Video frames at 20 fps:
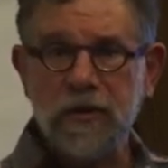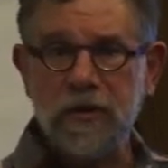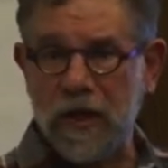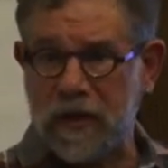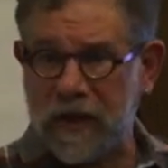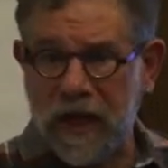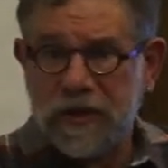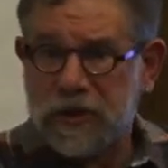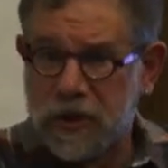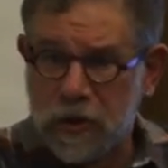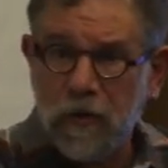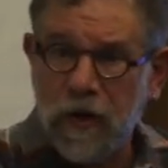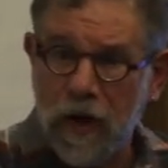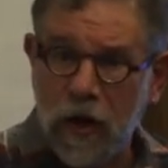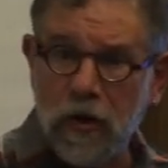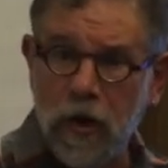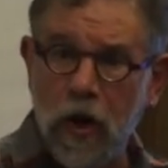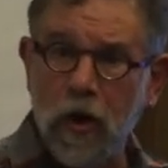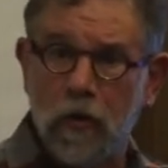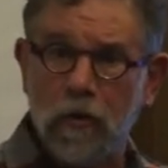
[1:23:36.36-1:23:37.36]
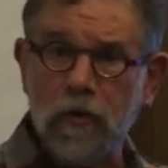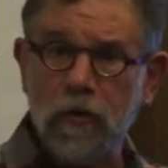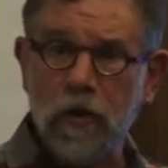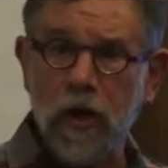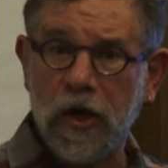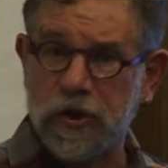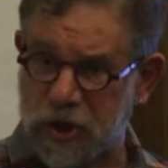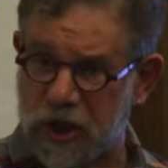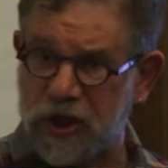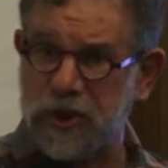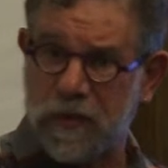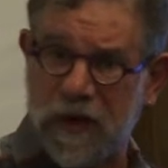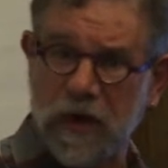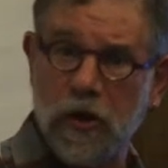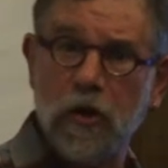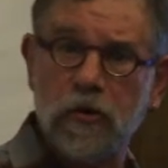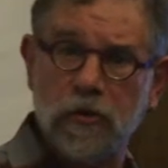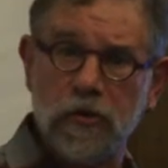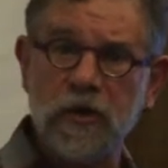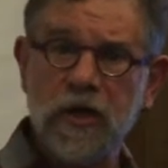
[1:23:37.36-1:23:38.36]
then that's the way I'll go. I'll change my
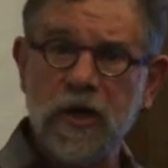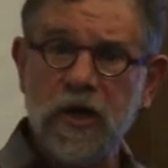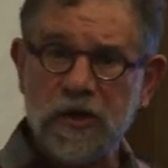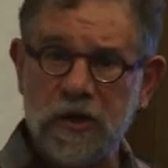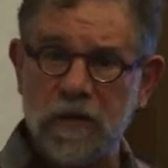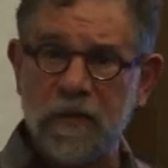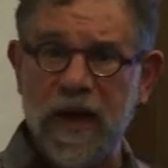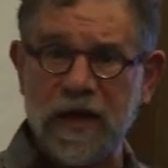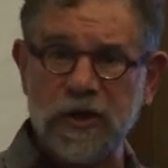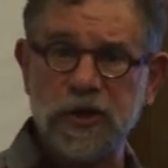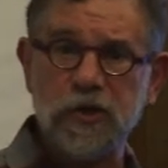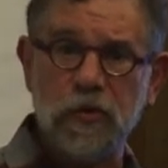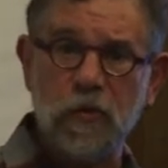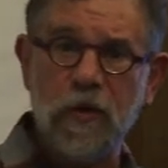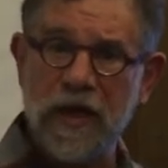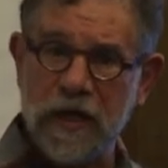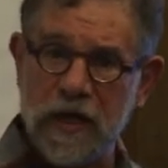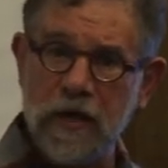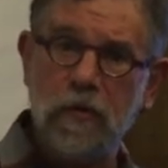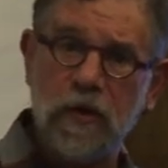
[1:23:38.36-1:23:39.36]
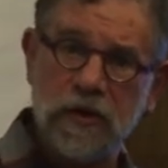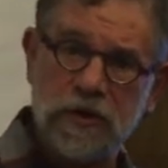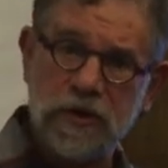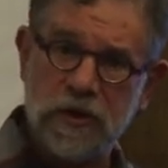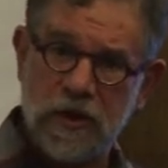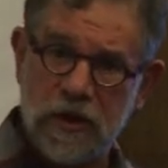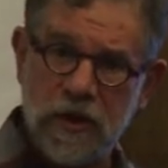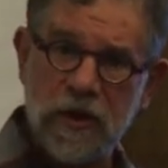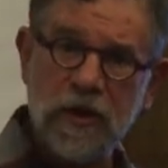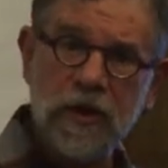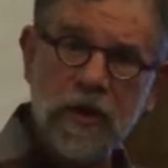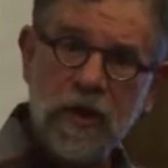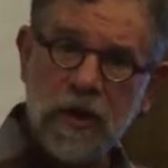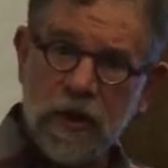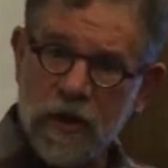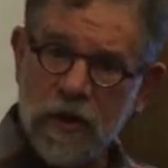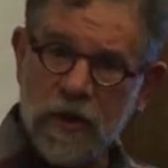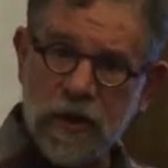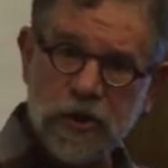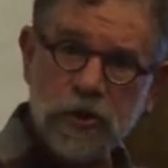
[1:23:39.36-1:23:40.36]
code to match the way he wants the
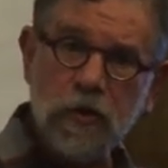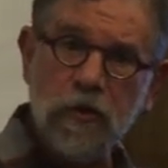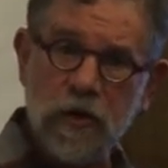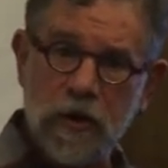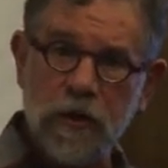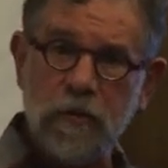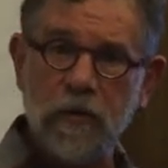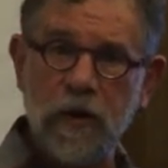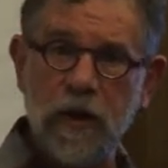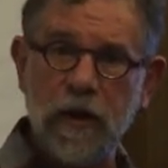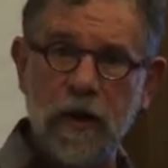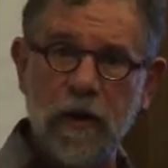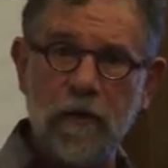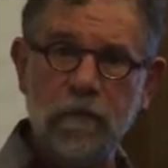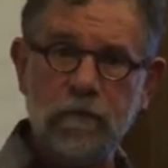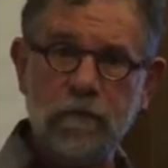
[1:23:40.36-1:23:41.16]
story to play out.